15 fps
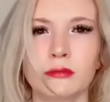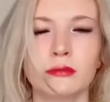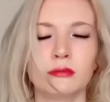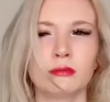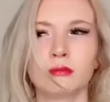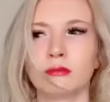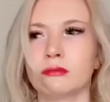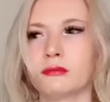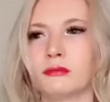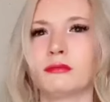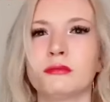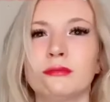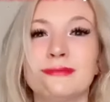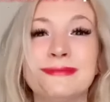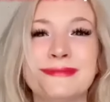
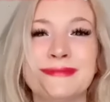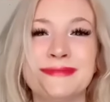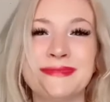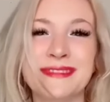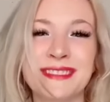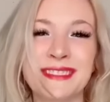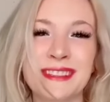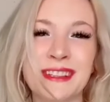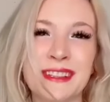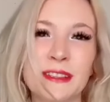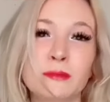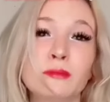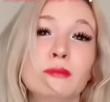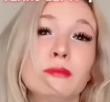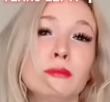Brianna, you seem
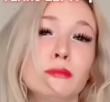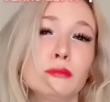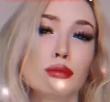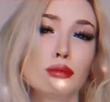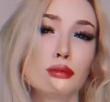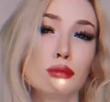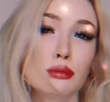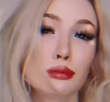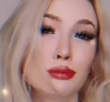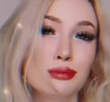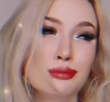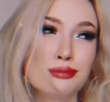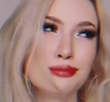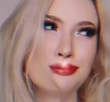different today.